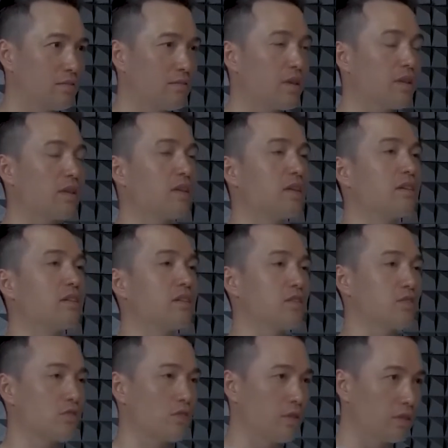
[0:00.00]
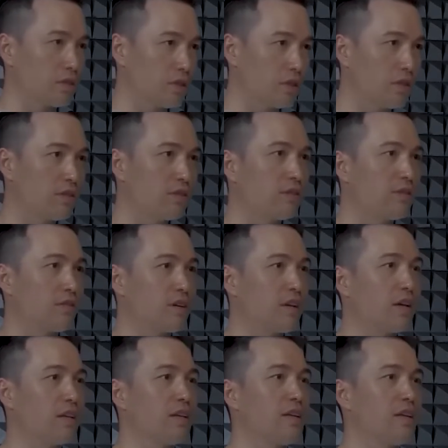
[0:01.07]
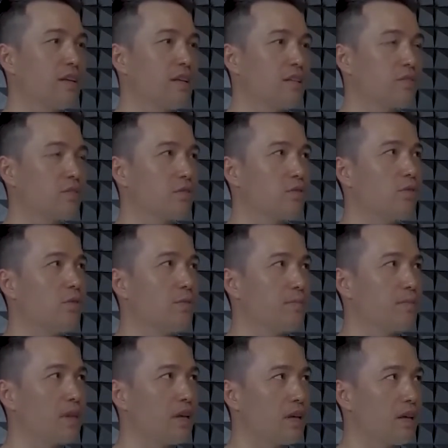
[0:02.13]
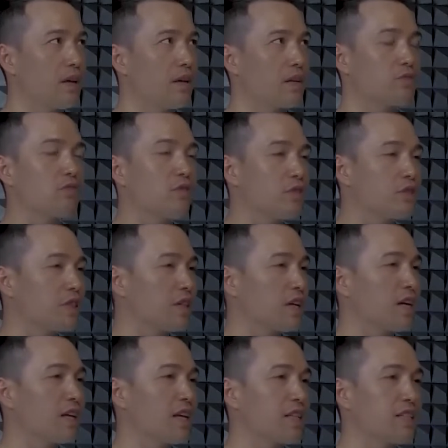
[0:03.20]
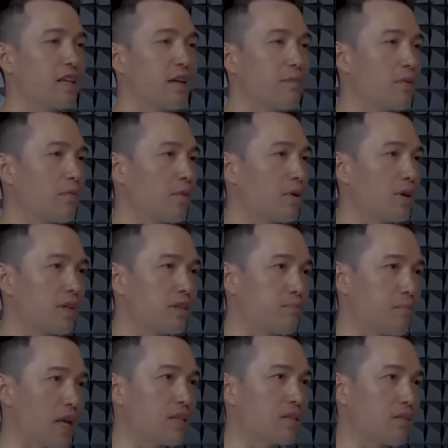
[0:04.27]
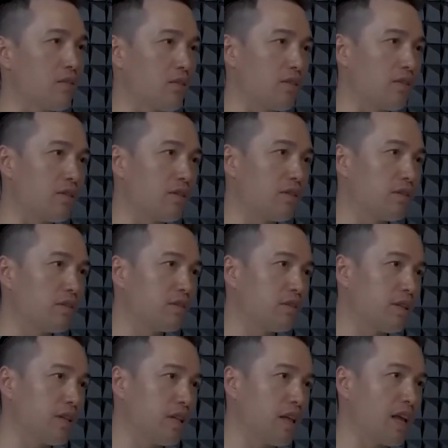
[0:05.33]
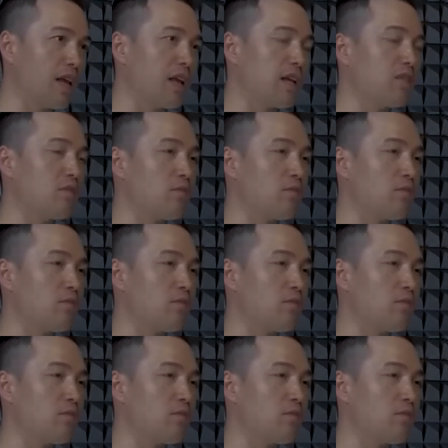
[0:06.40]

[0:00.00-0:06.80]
Vedic astrology. Okay. So astrology, I guess, everywhere is based on the day you